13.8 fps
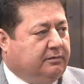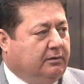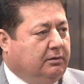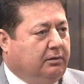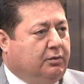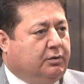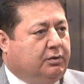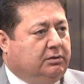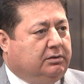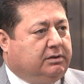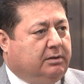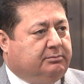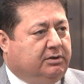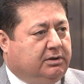the local
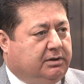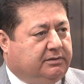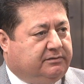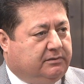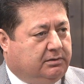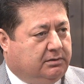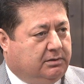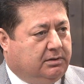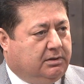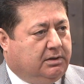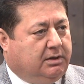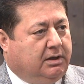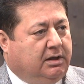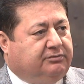community
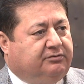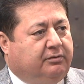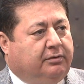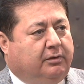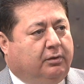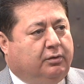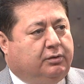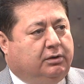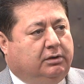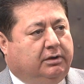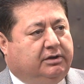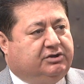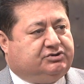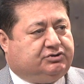and to the local
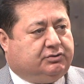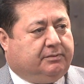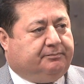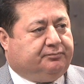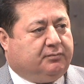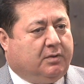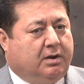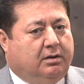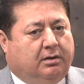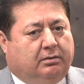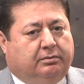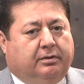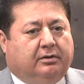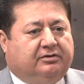issue.
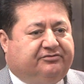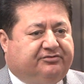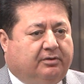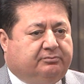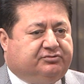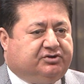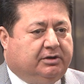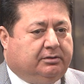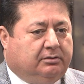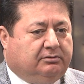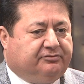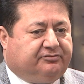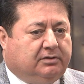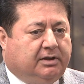There are some
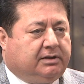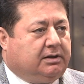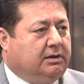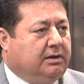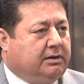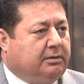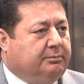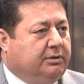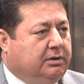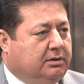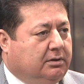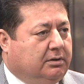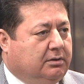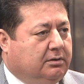channels like Al
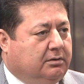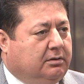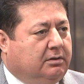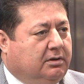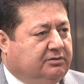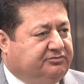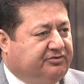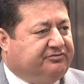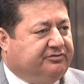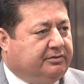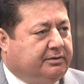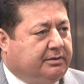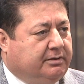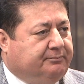Arabiya, Al
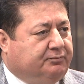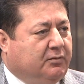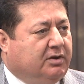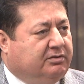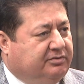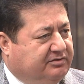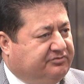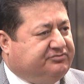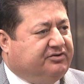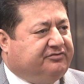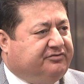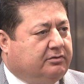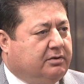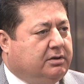Jazeera, there is
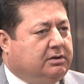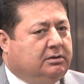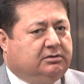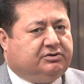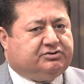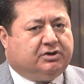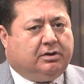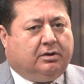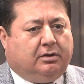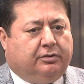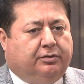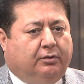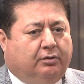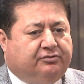Jazeera English.
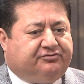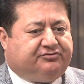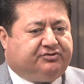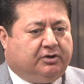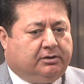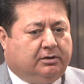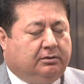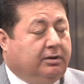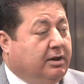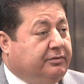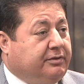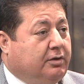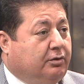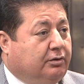Those channels,
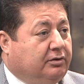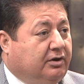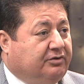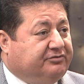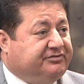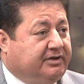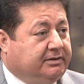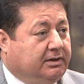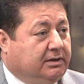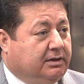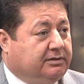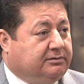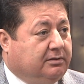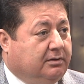and they're all on
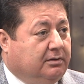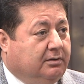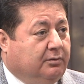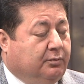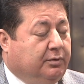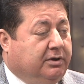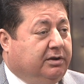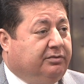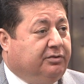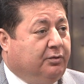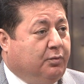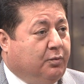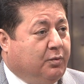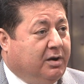satellite. We the
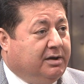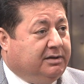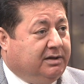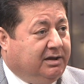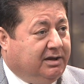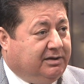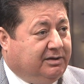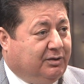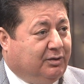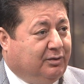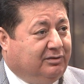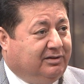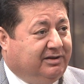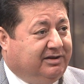one and
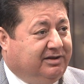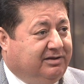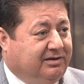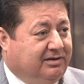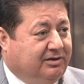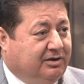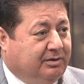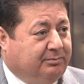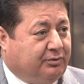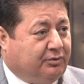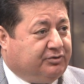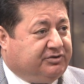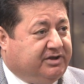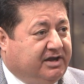only
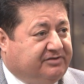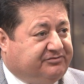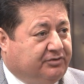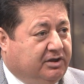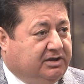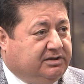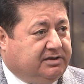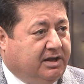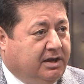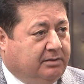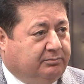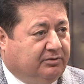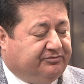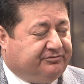broadcast in
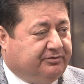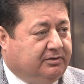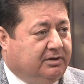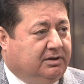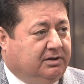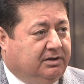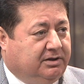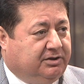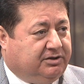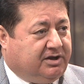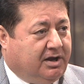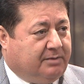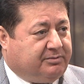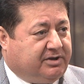cables, in
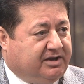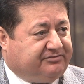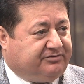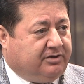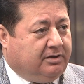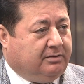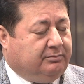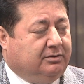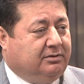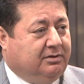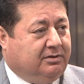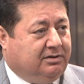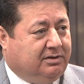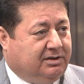Comcast cable,
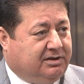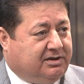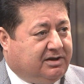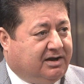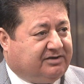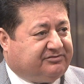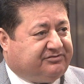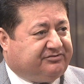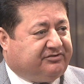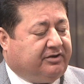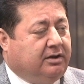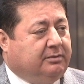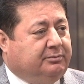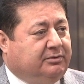in Cox
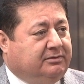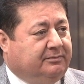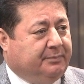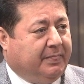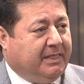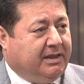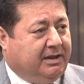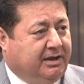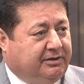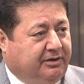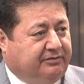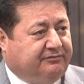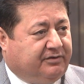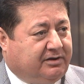cable, and
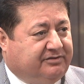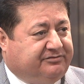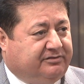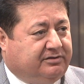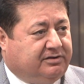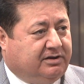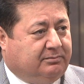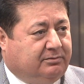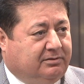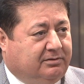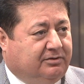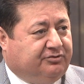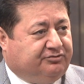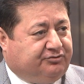in Verizon cable,
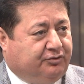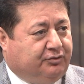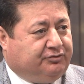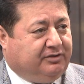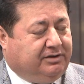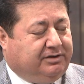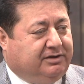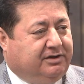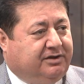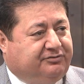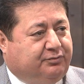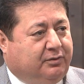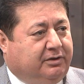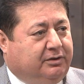totaling
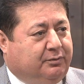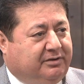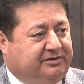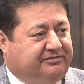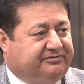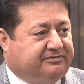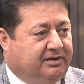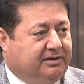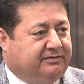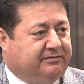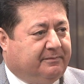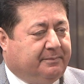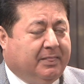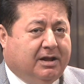21
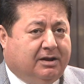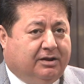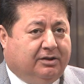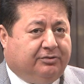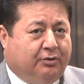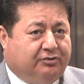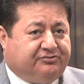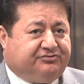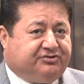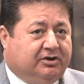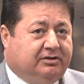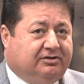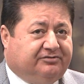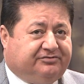states. Those
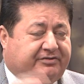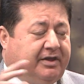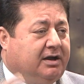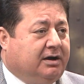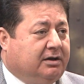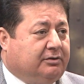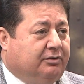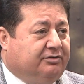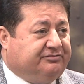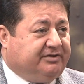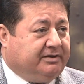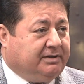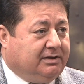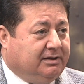channels, they are on
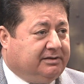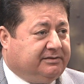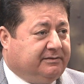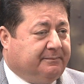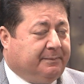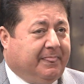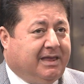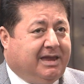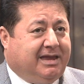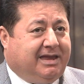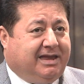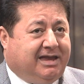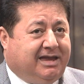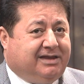satellite,
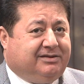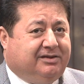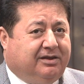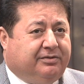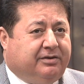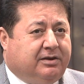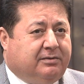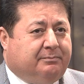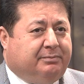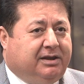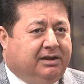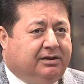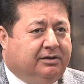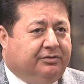and they
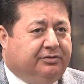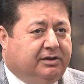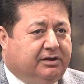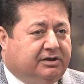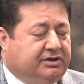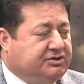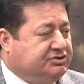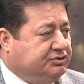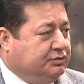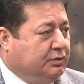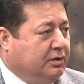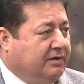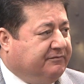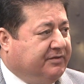bring in the
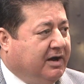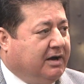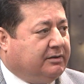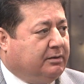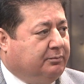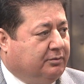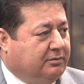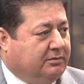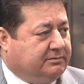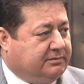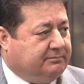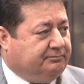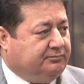issue of the Arab world.